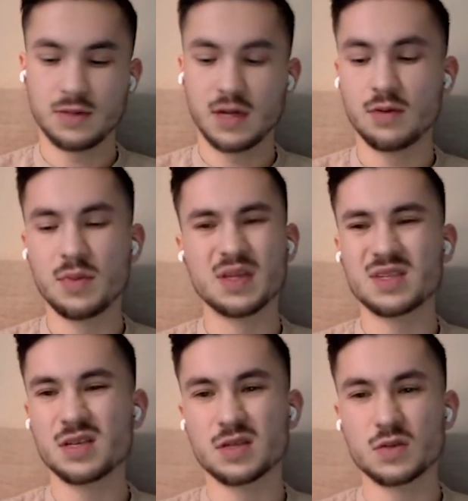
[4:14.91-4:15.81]
kind of made
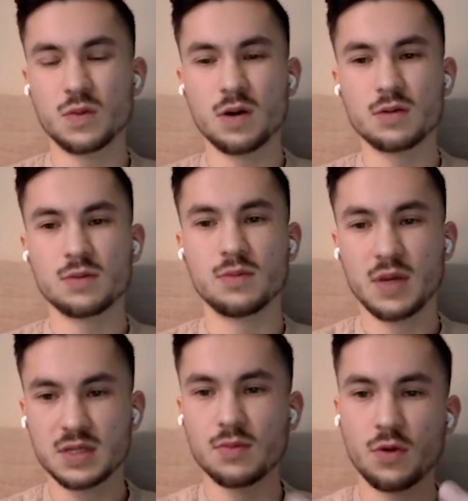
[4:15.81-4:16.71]
sense as well
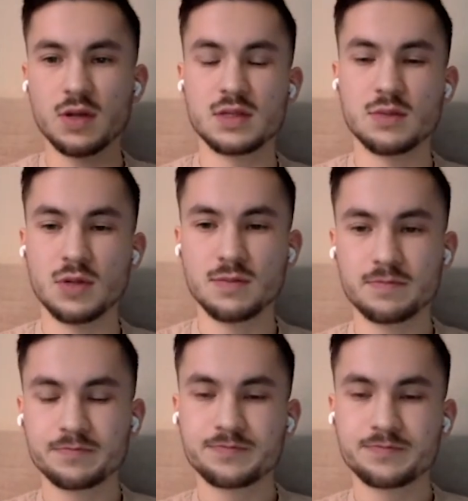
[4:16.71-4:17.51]
makes it more intimate